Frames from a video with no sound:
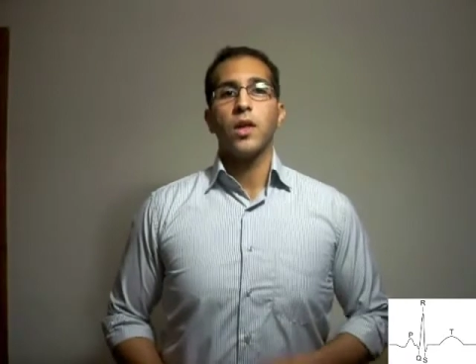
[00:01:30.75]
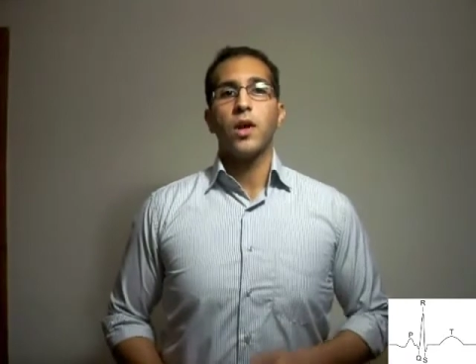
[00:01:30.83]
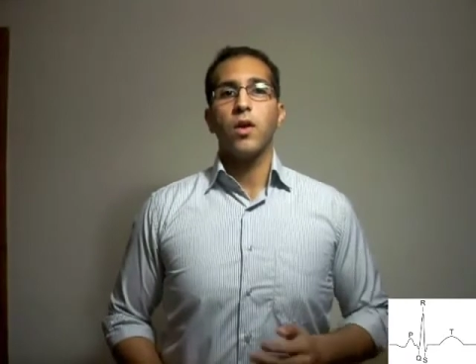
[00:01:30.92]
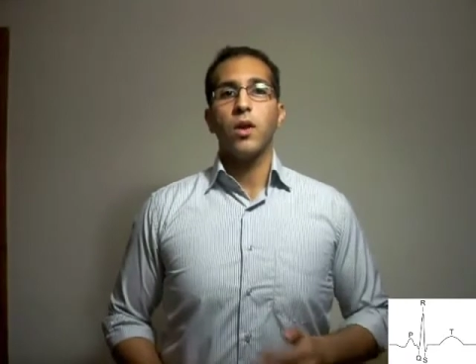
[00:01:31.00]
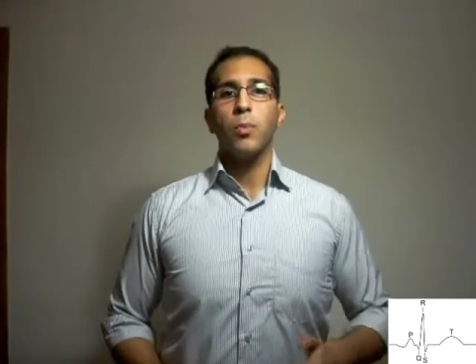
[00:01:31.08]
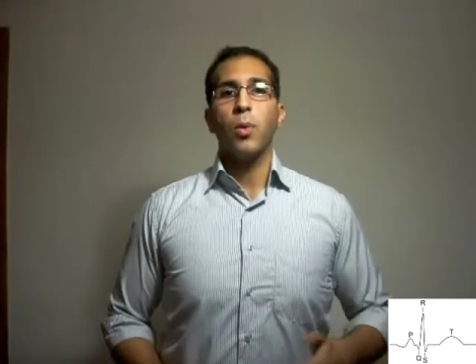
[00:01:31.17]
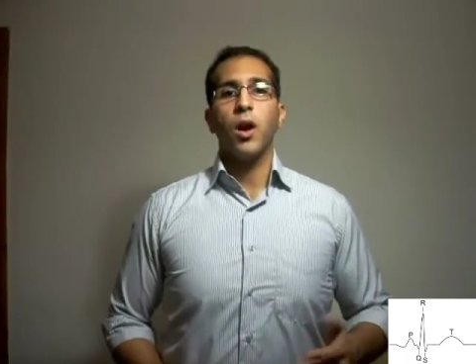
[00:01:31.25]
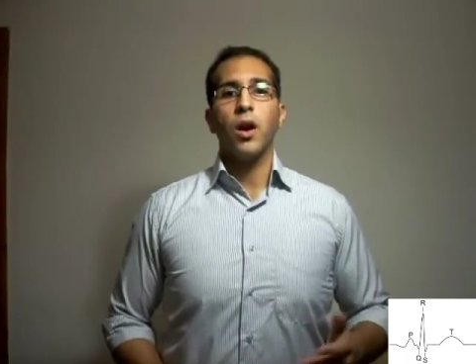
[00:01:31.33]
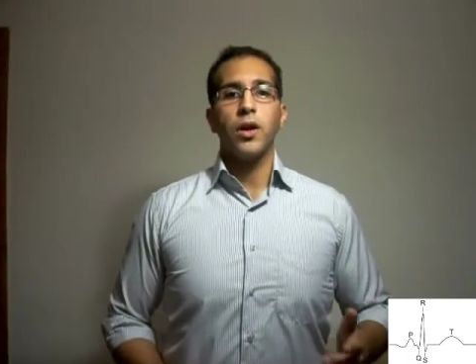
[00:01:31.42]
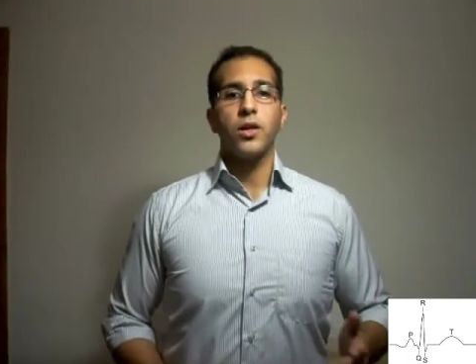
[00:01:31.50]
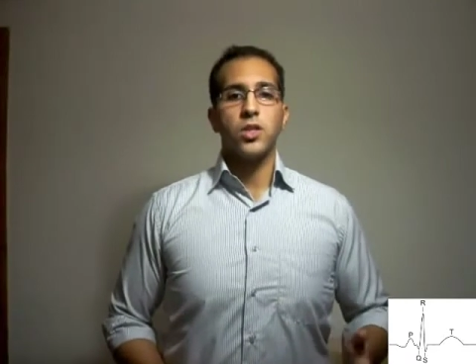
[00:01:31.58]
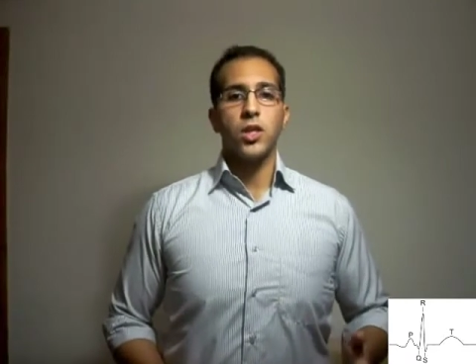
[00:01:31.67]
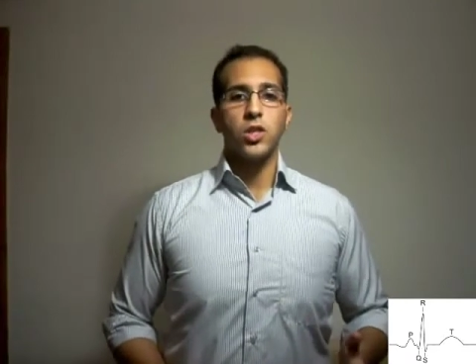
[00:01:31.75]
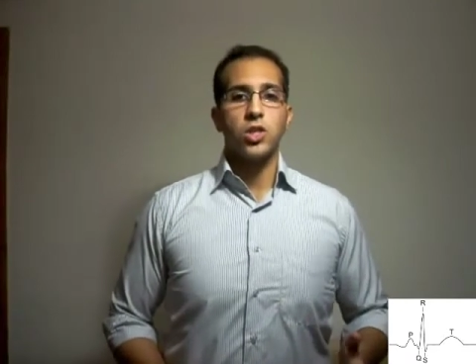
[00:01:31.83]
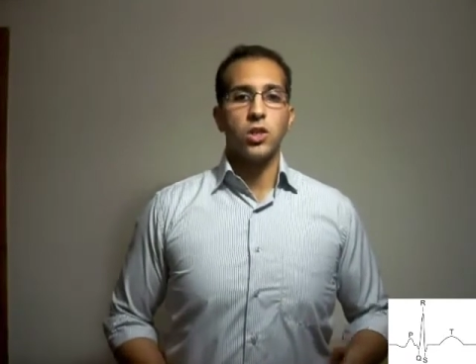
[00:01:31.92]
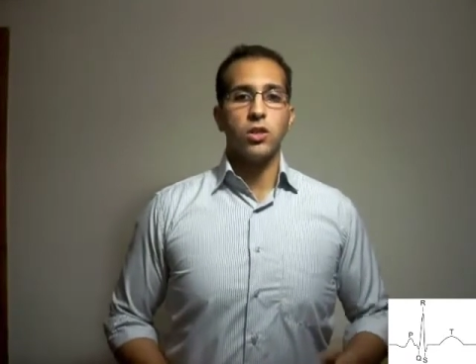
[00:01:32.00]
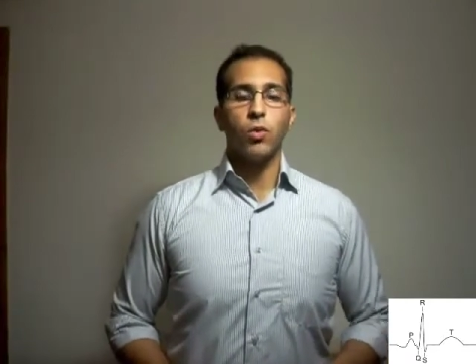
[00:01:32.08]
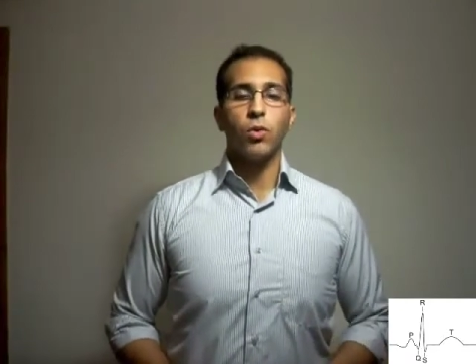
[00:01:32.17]
The
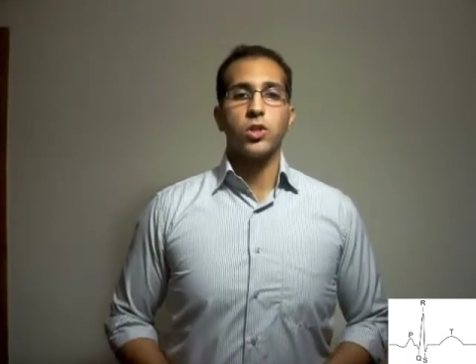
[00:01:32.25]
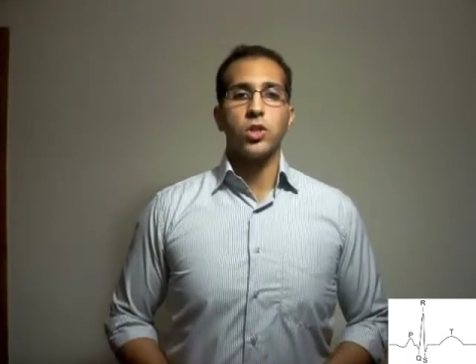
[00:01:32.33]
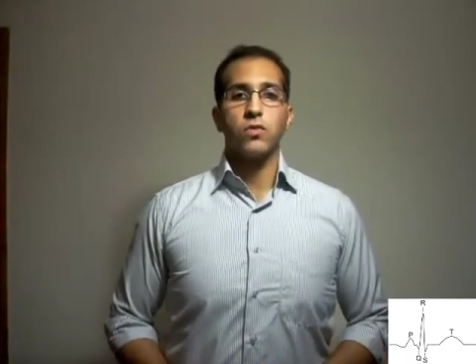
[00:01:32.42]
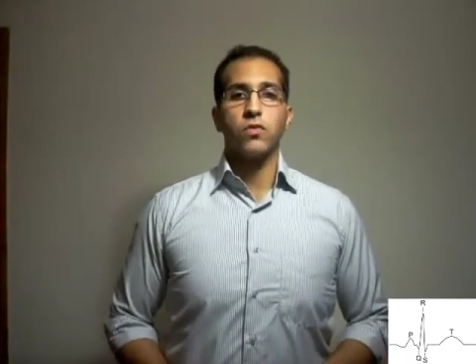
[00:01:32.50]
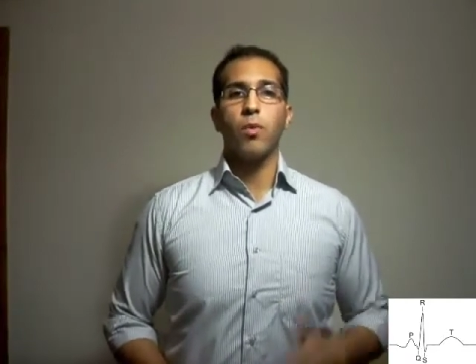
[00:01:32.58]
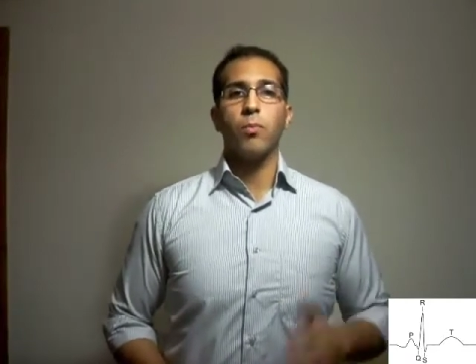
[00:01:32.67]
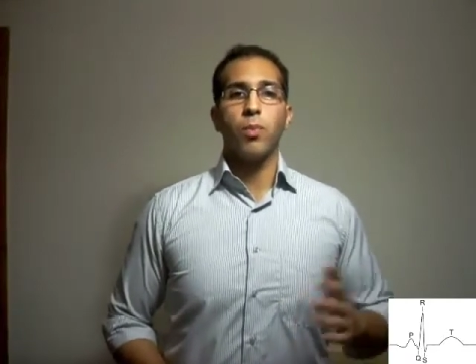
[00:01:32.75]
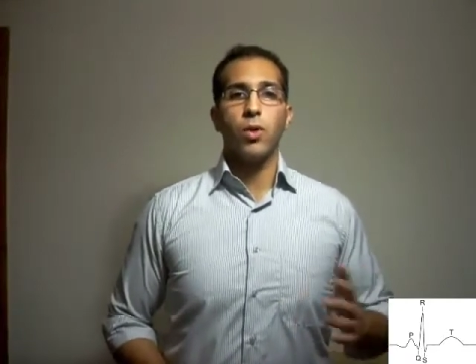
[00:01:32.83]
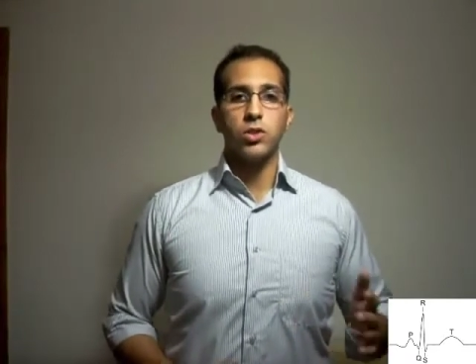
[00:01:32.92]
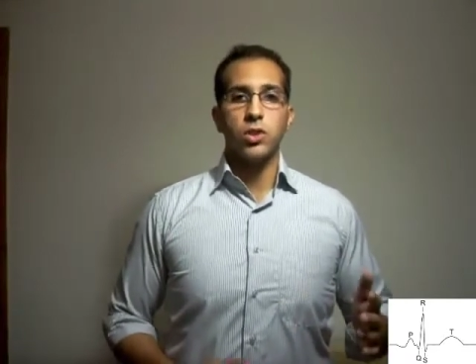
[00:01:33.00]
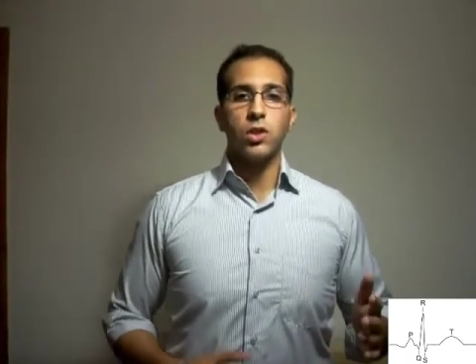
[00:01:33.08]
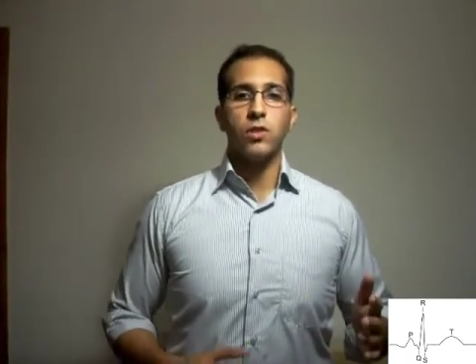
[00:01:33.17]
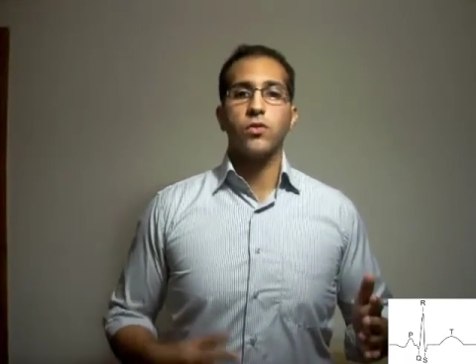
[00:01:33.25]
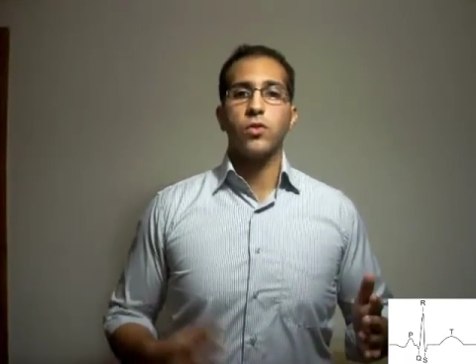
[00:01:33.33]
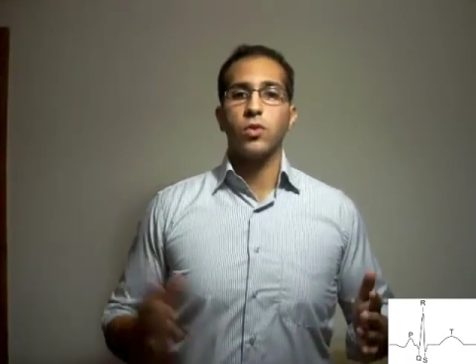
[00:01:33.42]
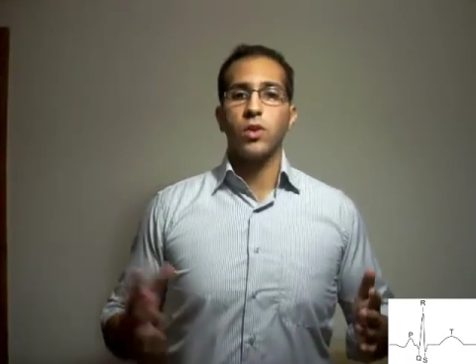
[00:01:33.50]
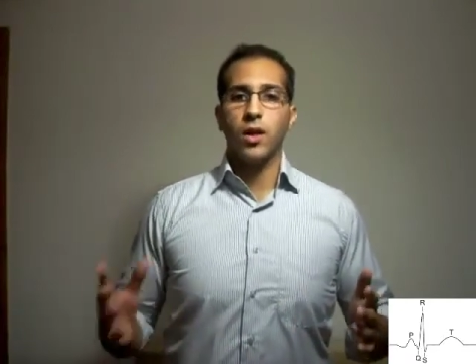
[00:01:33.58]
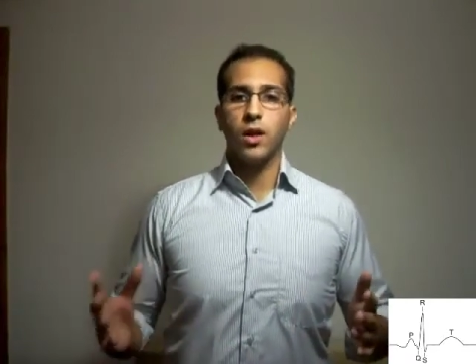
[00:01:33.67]
repolarization, which is from positive
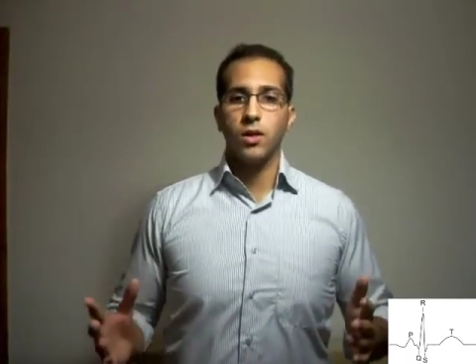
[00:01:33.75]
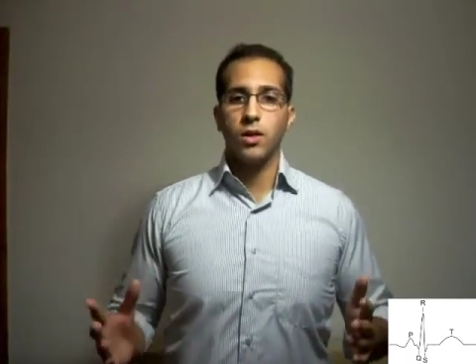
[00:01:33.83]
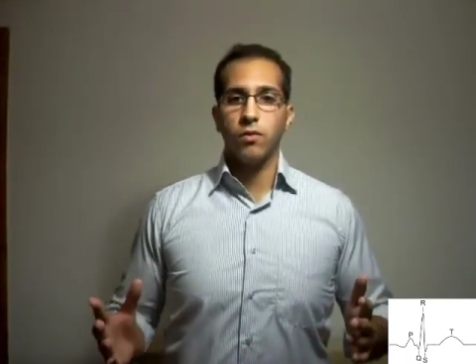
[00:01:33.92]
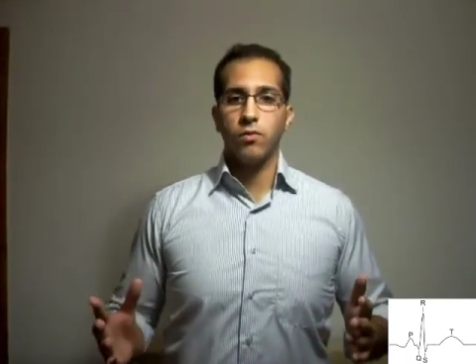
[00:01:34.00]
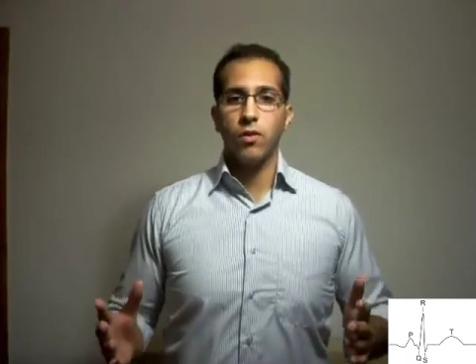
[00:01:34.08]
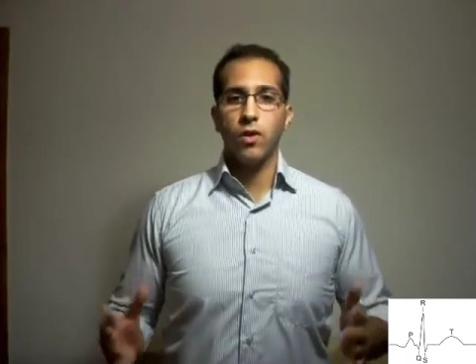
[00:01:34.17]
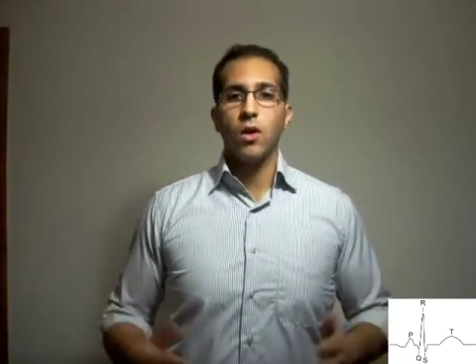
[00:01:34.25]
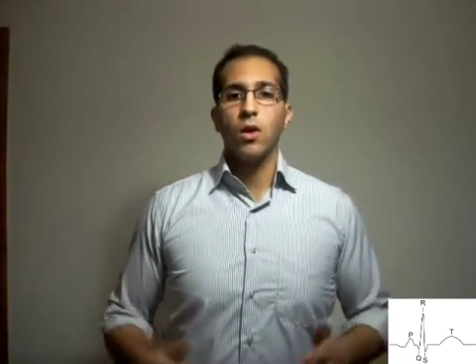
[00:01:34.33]
to negative,